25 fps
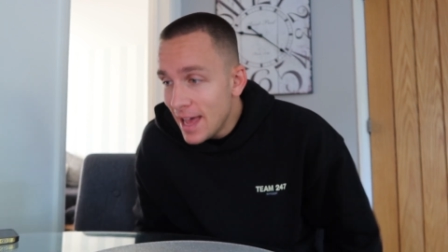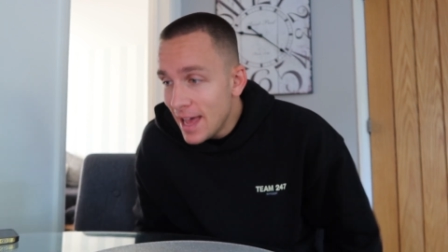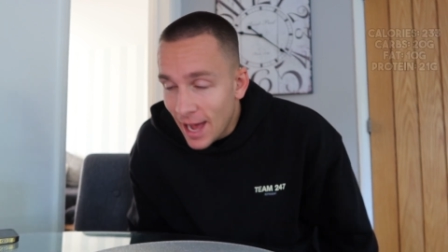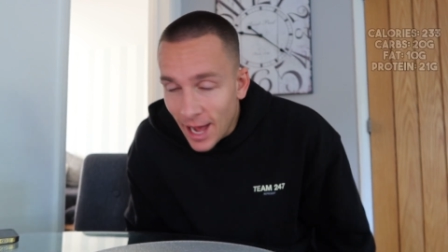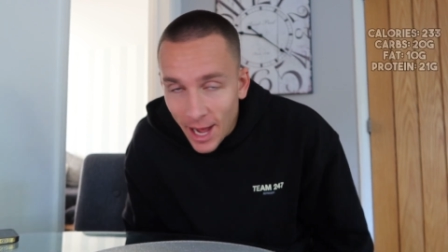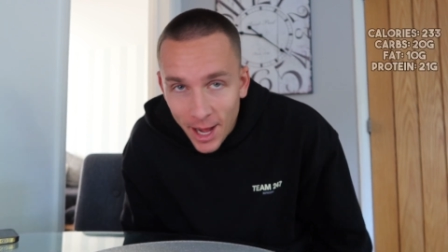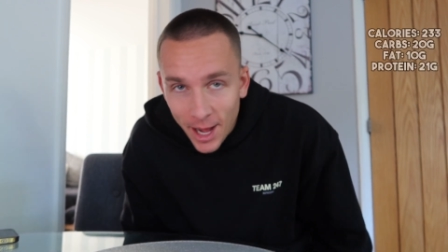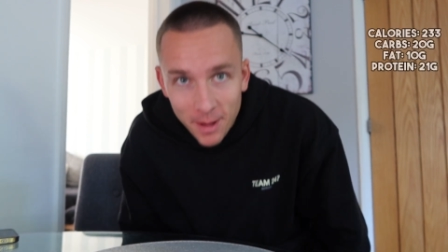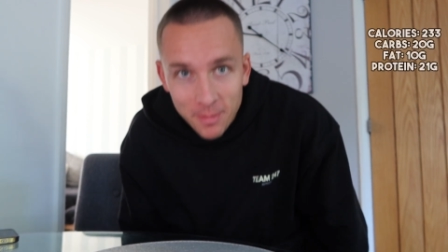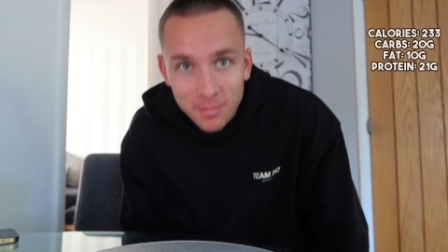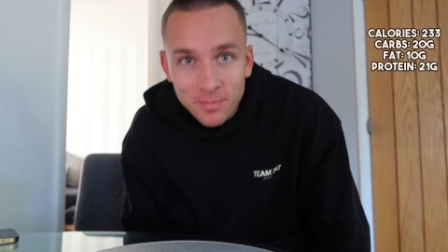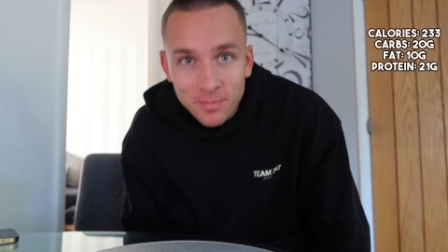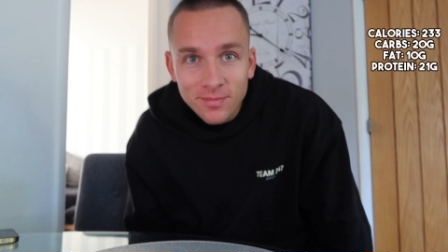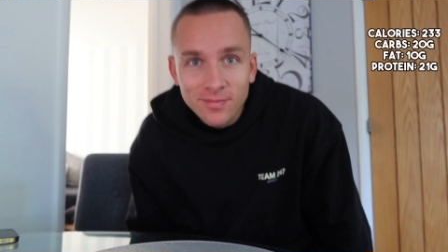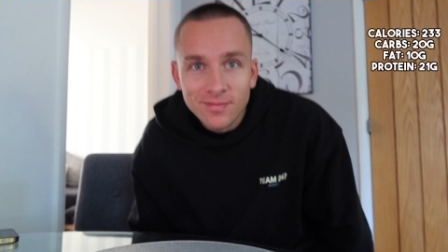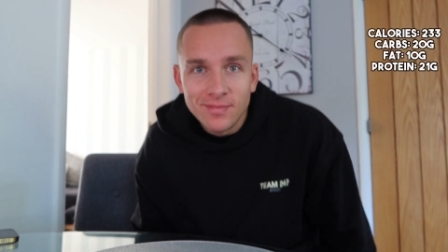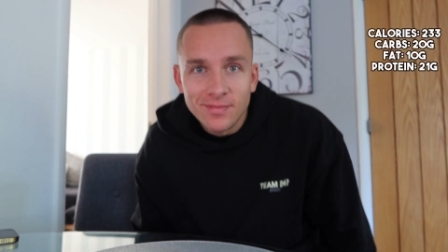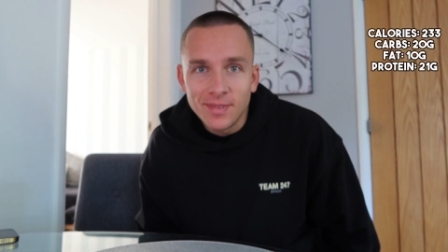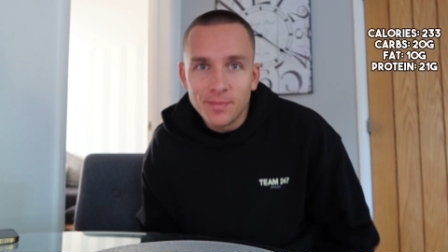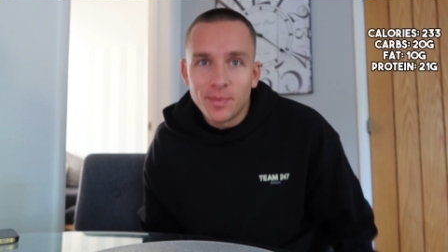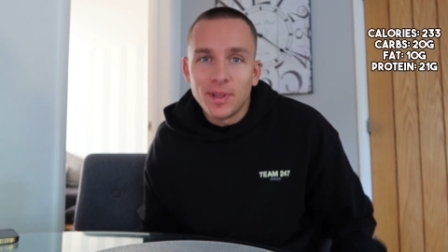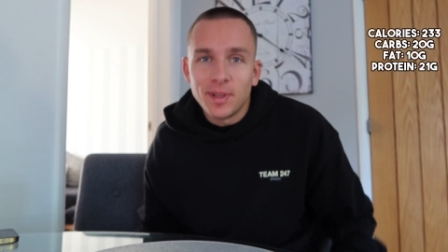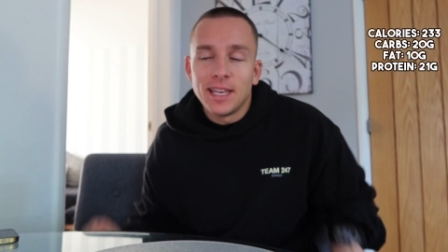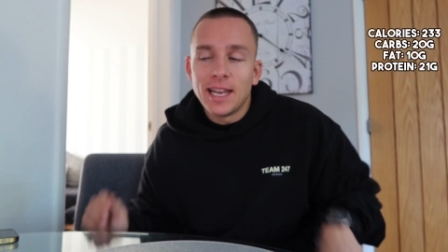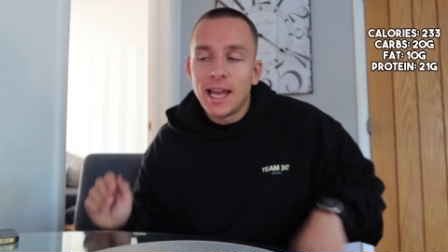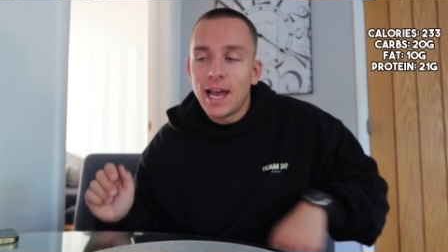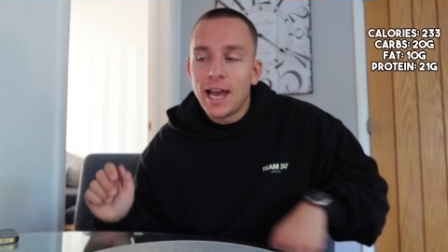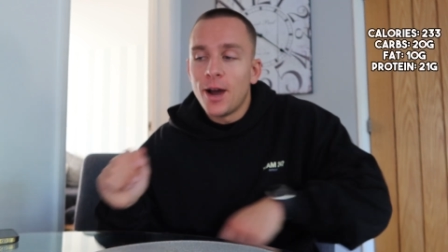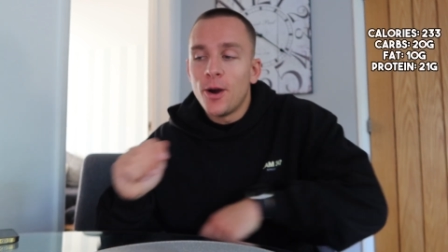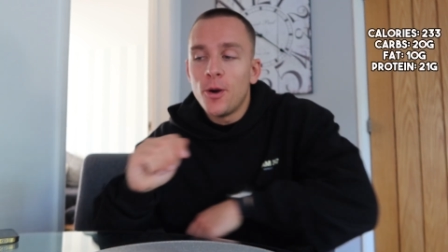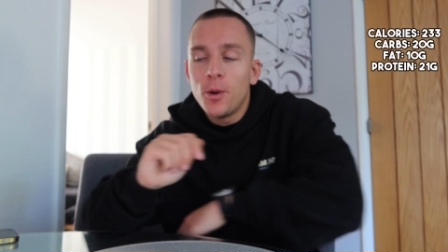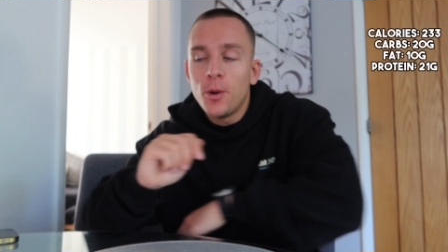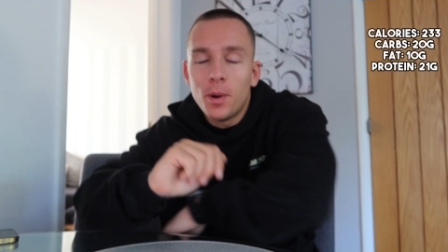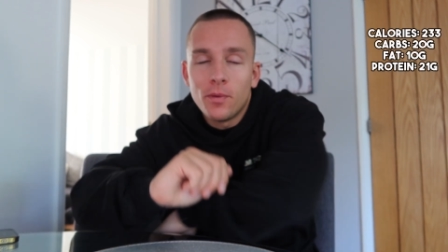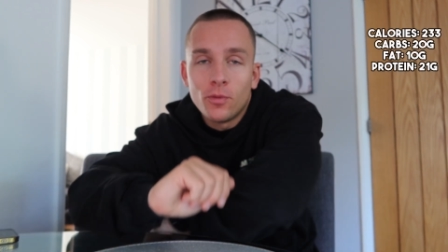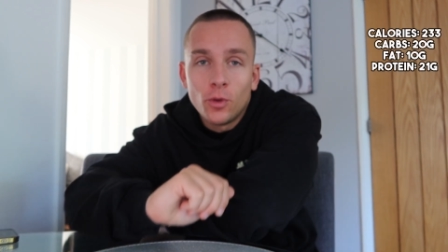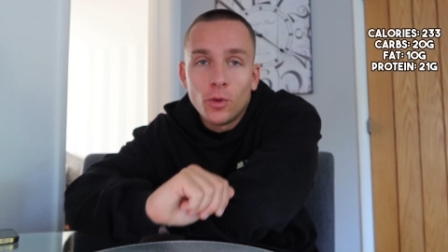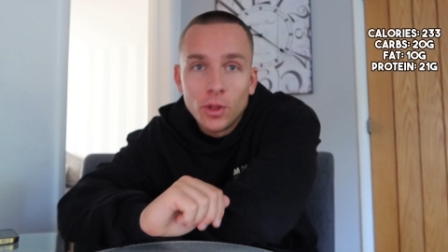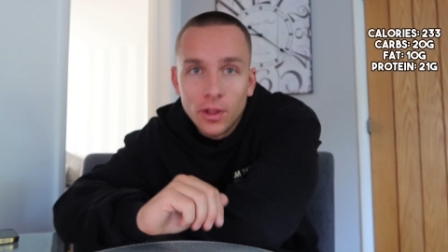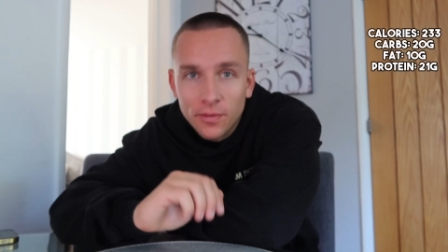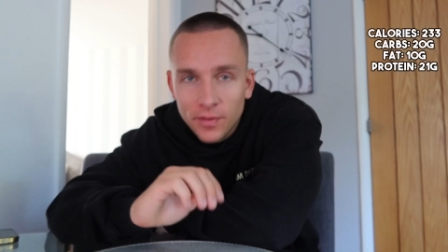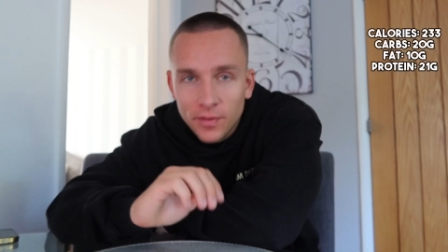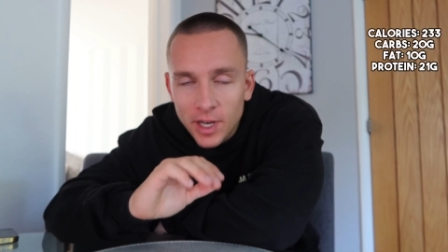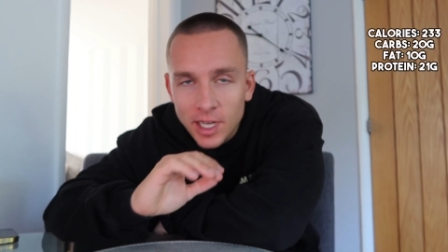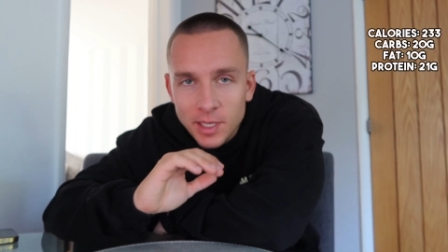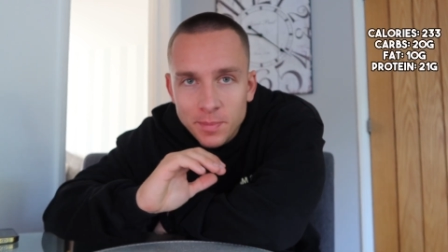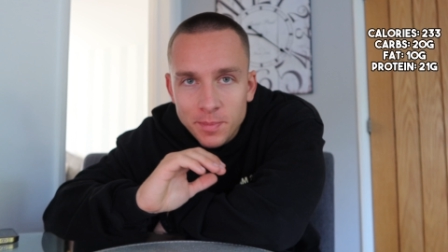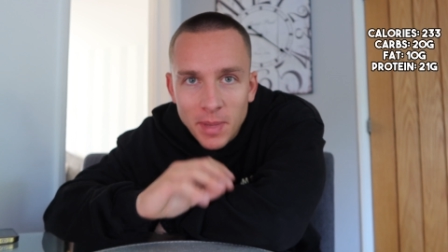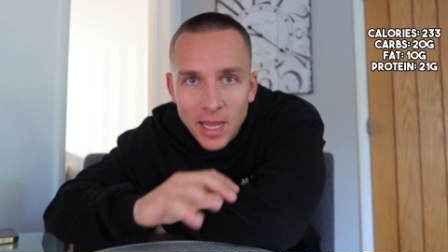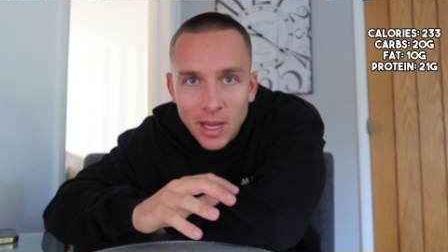Um, but now, I've got the
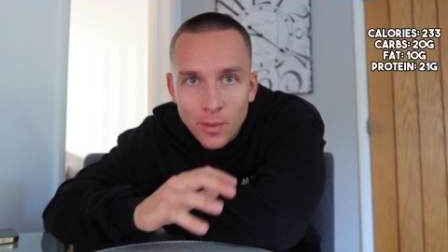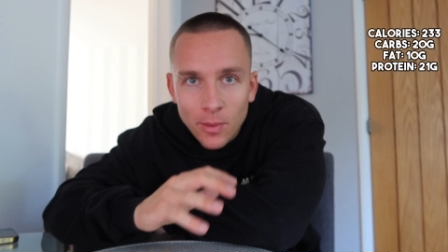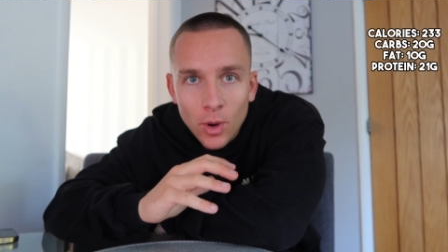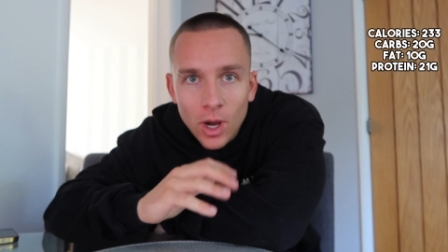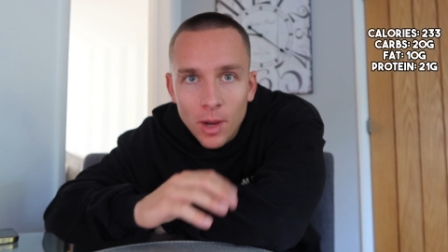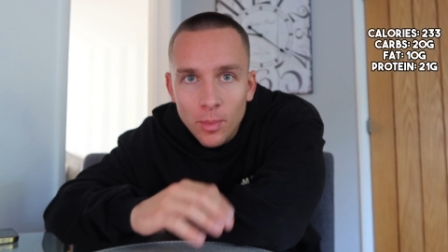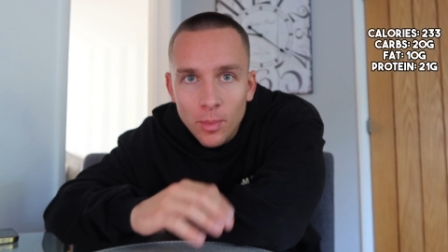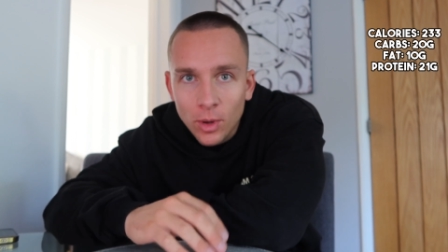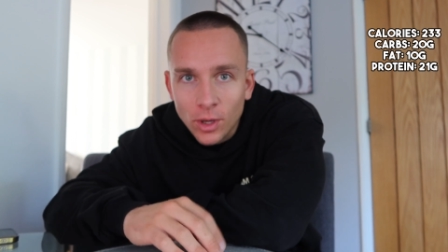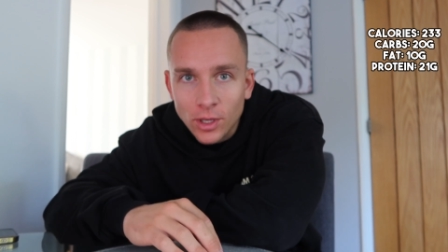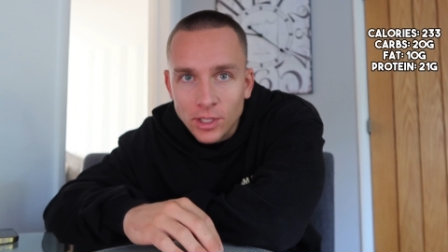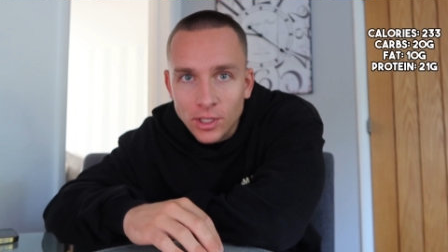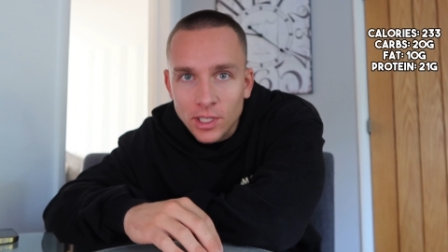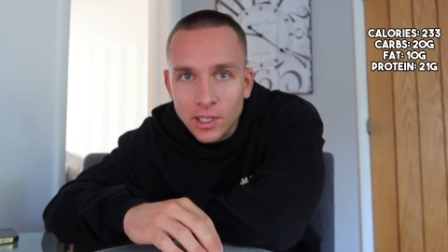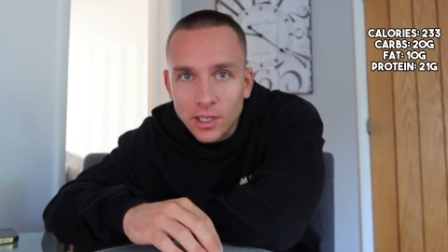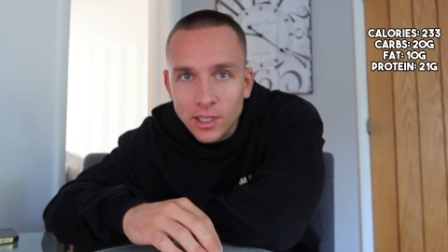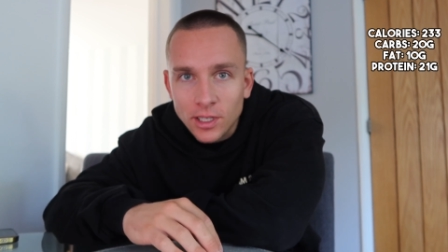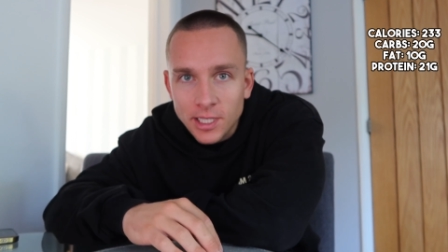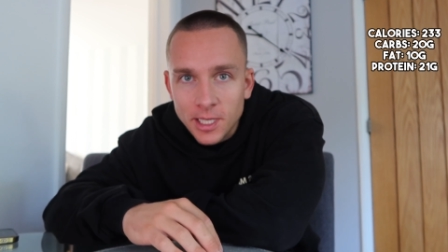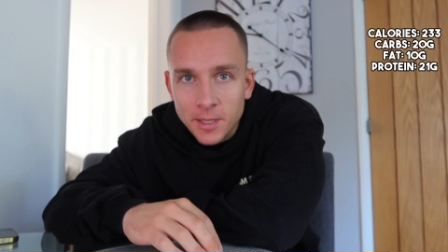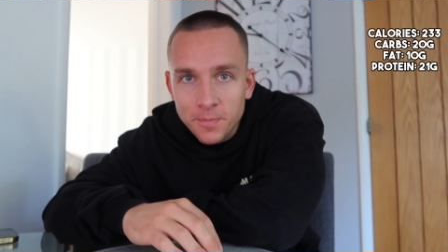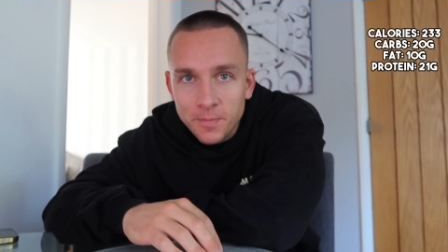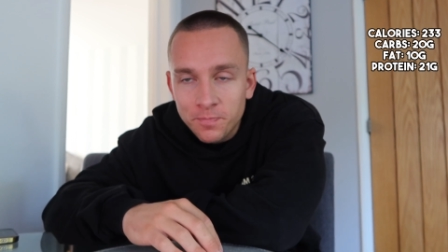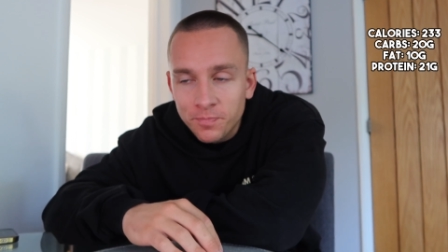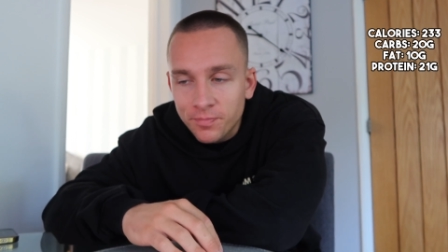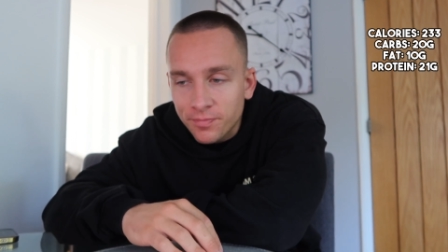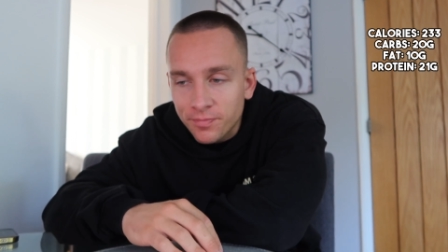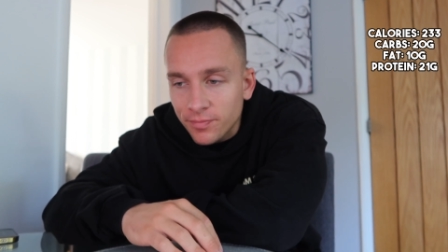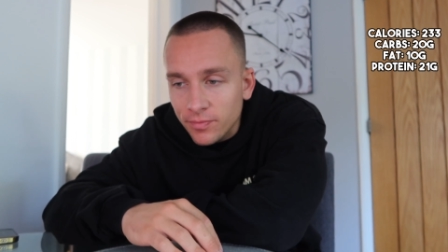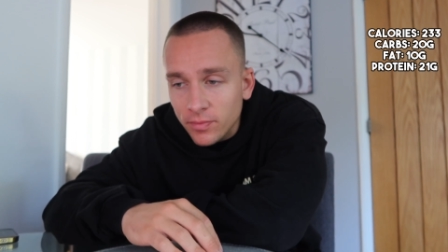first big work block starting,